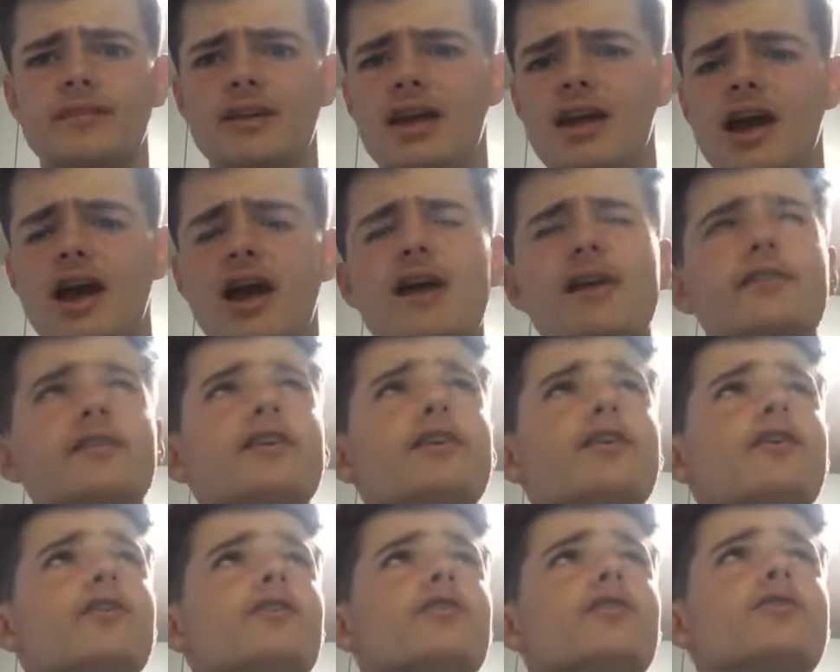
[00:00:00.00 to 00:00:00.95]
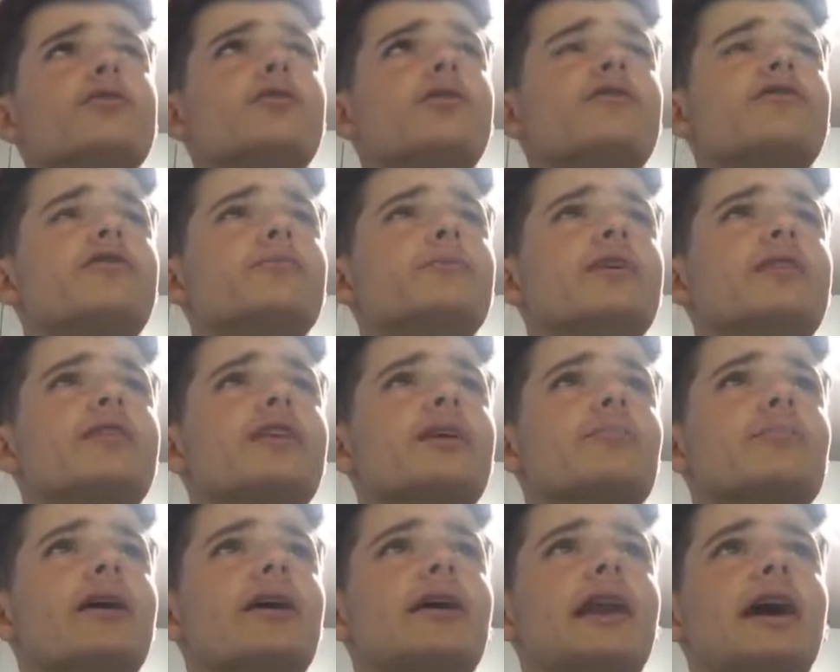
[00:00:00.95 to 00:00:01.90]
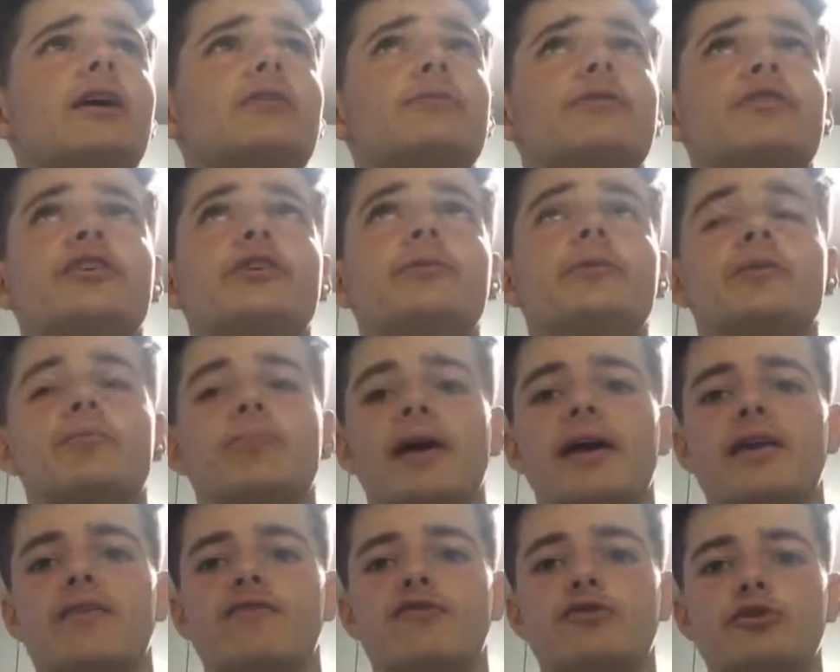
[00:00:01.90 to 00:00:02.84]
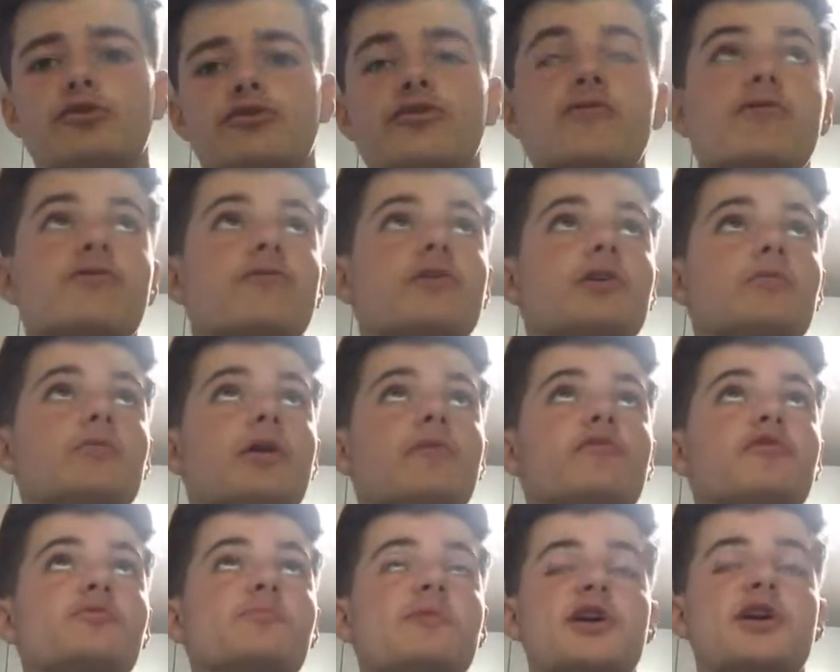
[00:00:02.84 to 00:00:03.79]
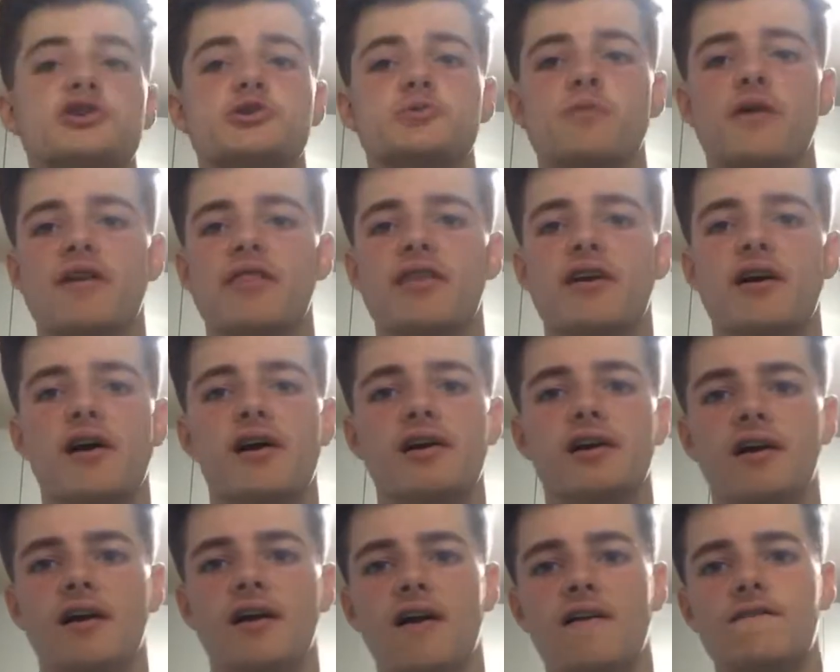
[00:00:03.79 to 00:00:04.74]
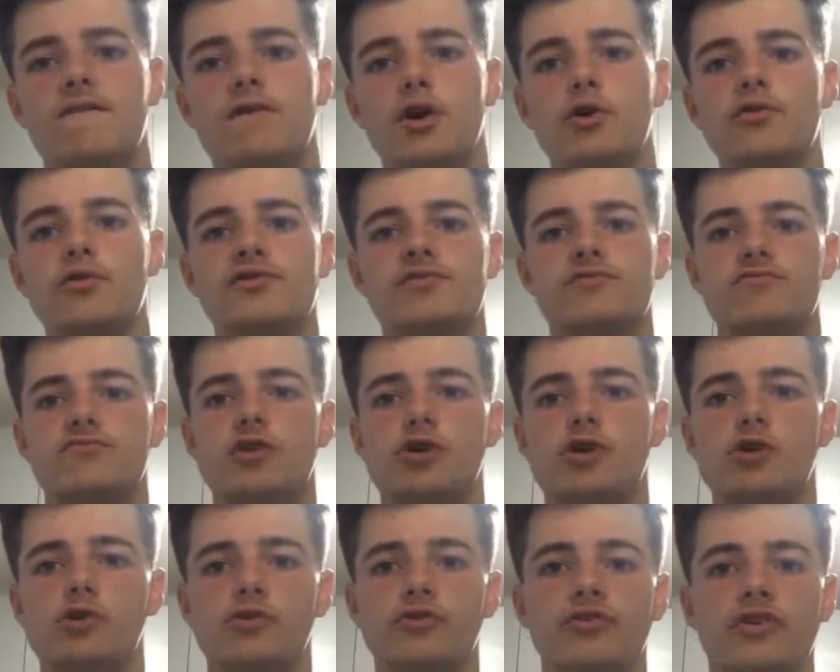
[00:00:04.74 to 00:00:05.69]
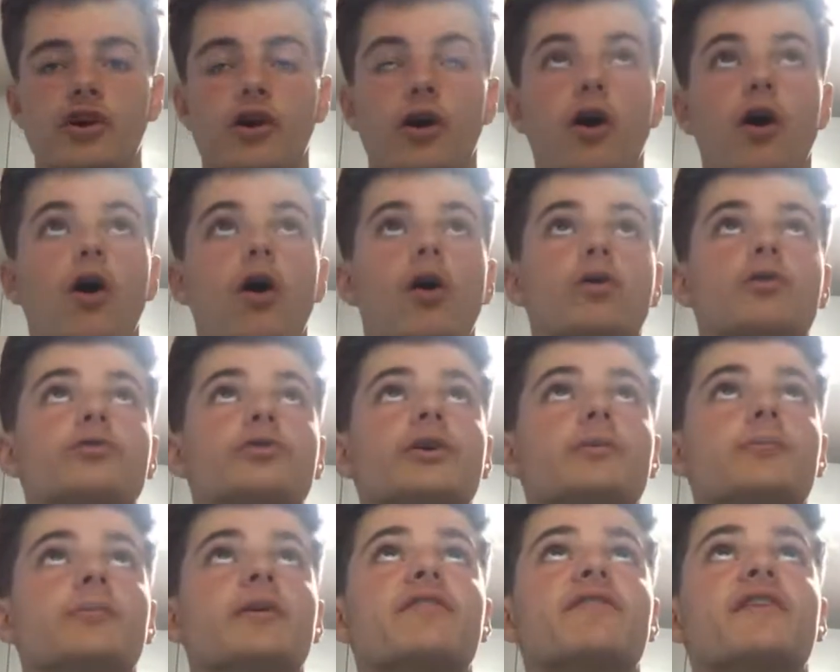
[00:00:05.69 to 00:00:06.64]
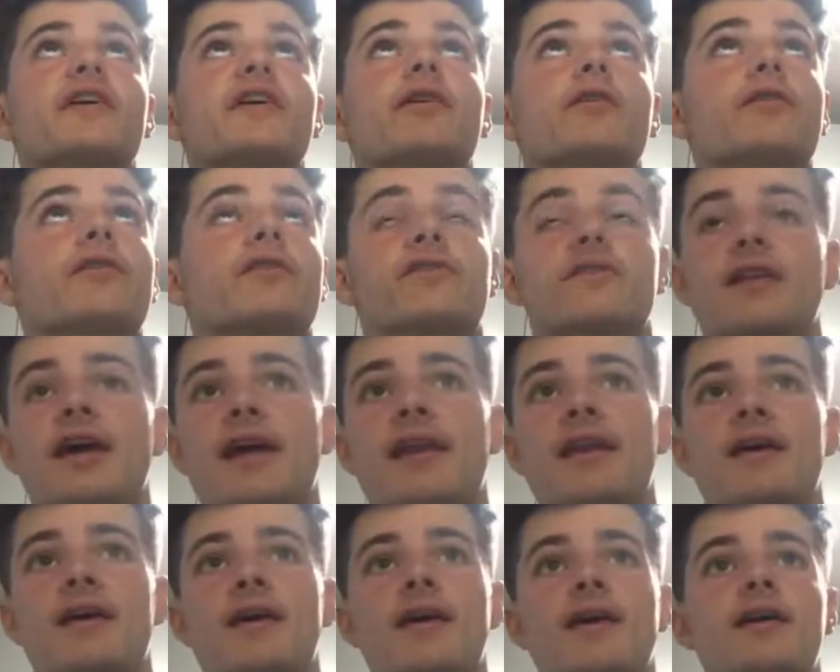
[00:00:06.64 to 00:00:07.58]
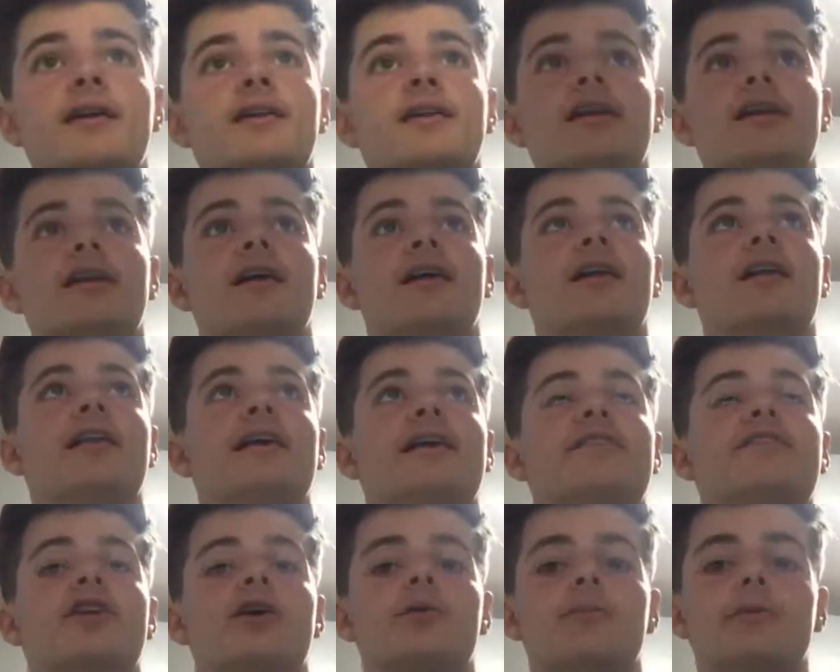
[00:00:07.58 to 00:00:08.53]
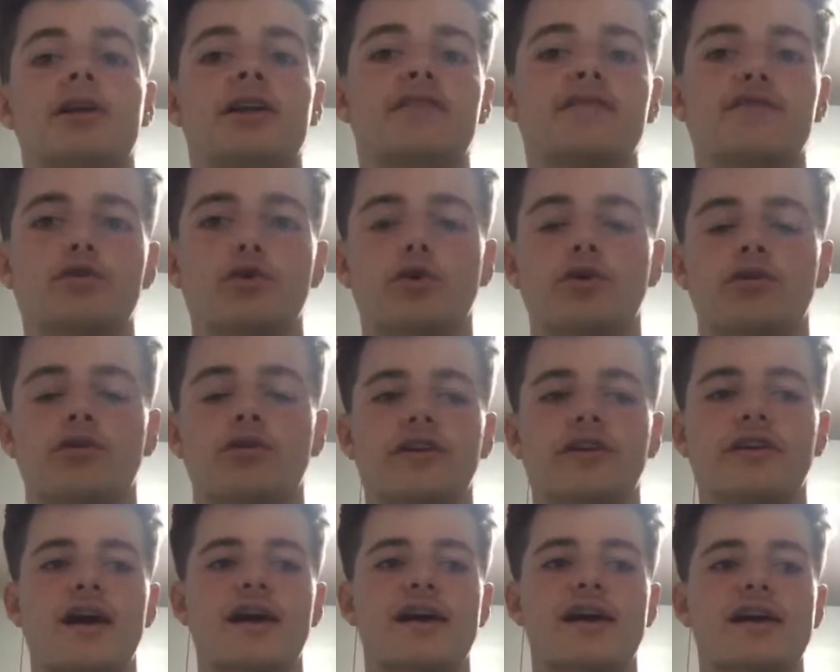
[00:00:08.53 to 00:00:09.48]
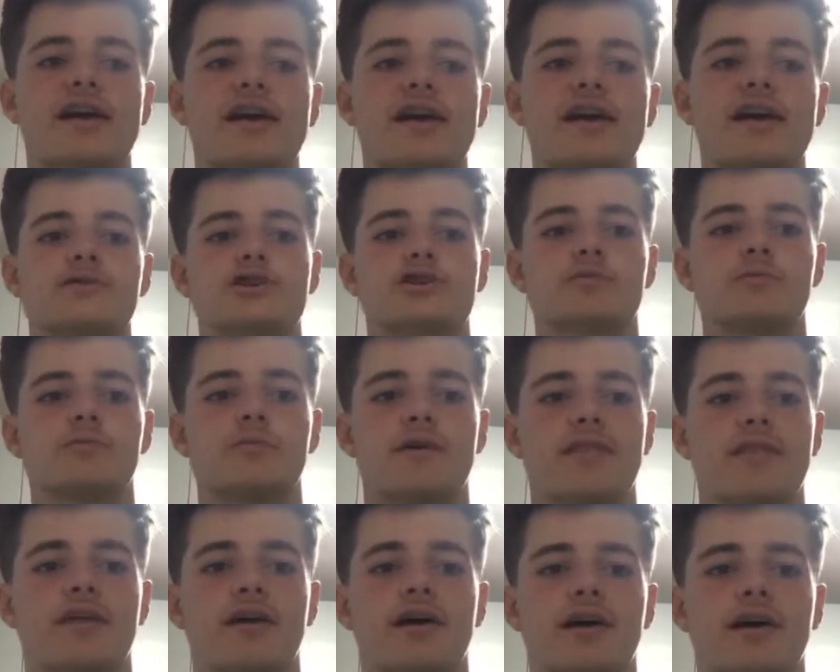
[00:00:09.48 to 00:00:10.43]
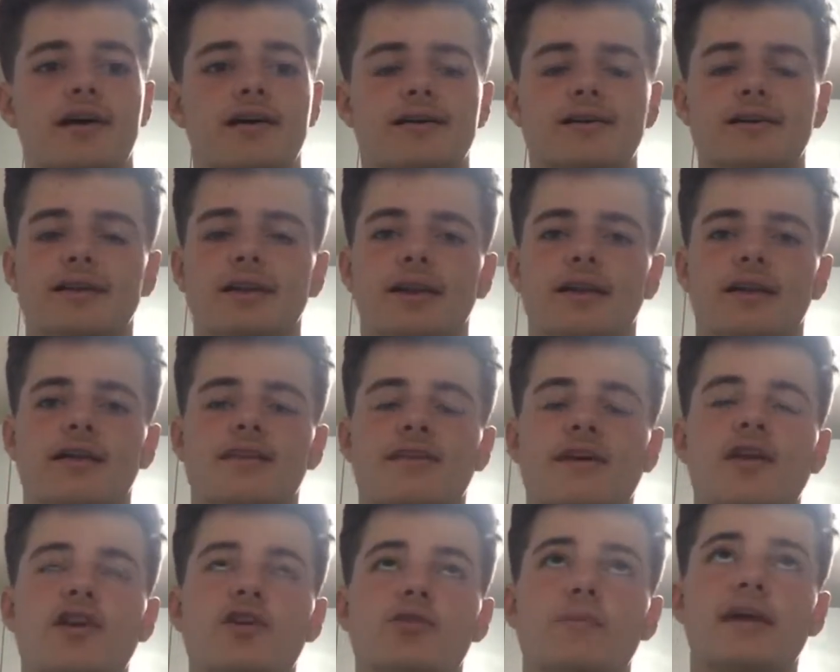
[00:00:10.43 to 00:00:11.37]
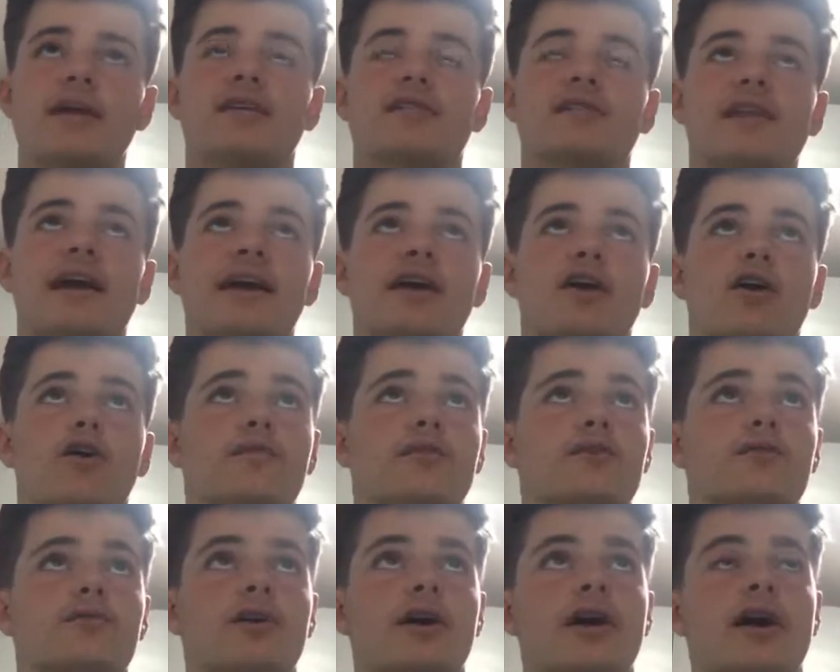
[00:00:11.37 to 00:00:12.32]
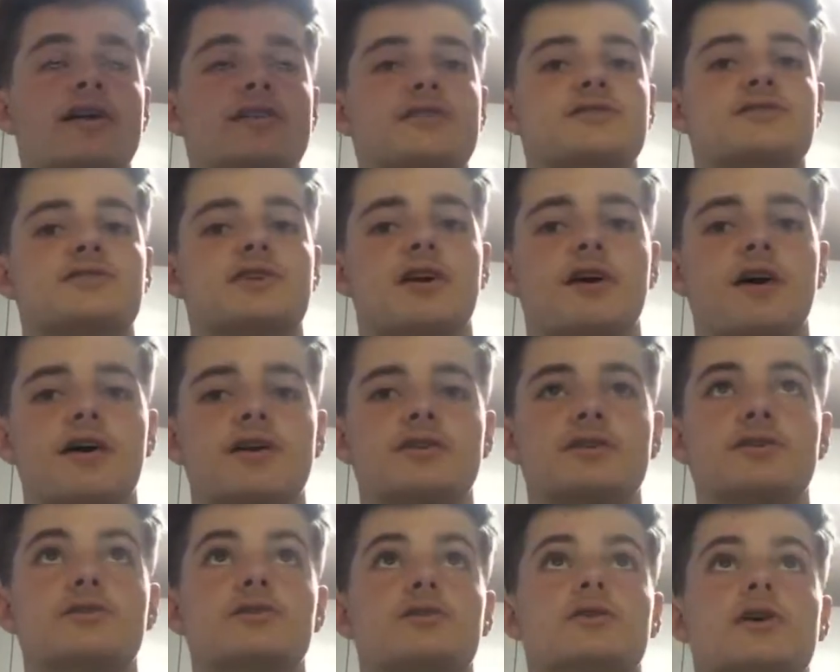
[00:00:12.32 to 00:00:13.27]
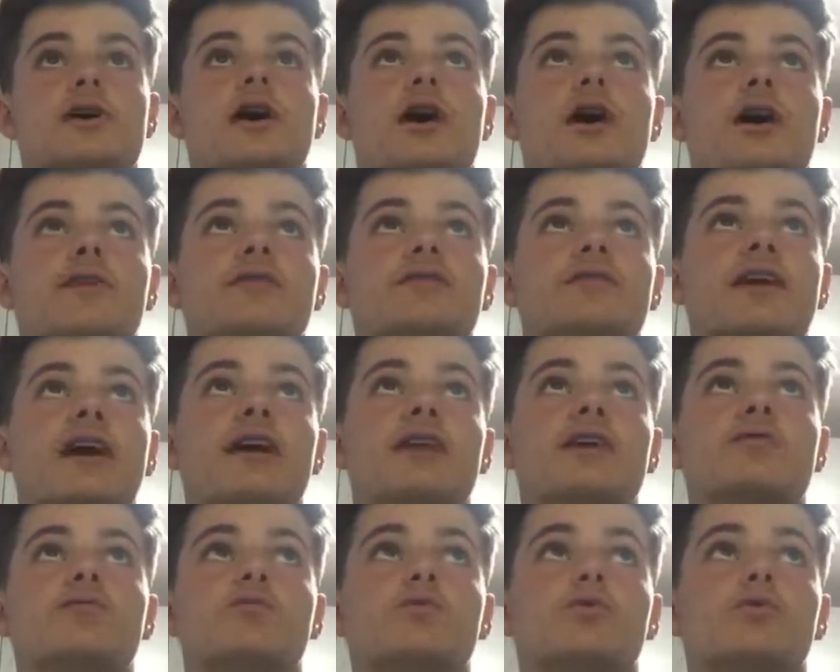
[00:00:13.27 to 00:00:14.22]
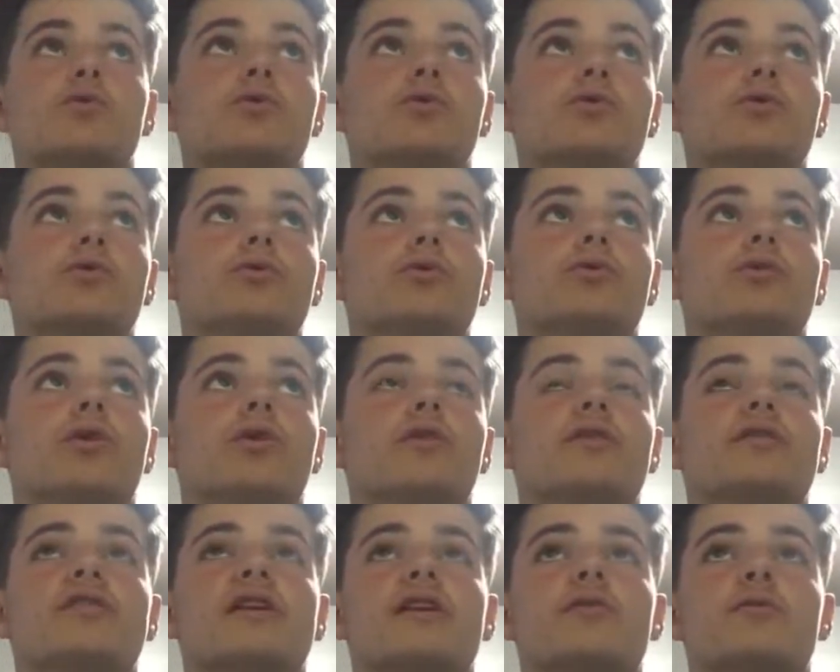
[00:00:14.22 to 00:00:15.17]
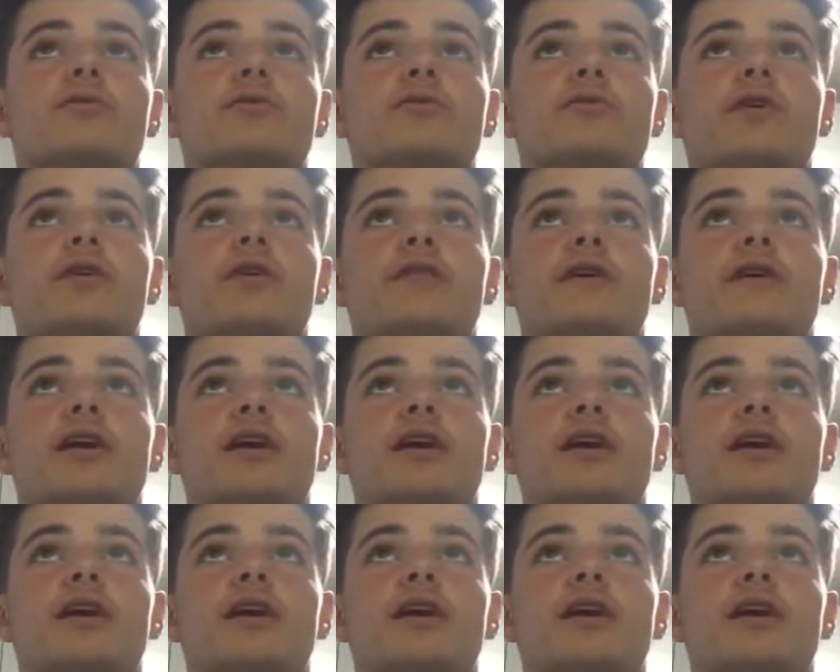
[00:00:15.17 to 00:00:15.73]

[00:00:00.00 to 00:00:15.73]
actually not sure what formation they're playing now. I'm assuming they're playing a 4-2-3-1 formation with Volks and Rolls holding midfielders, and then Lee Tomlin, of course, in that cam position with Nathaniel Mendes laying off the right-hand side. Danny Wall's gone off,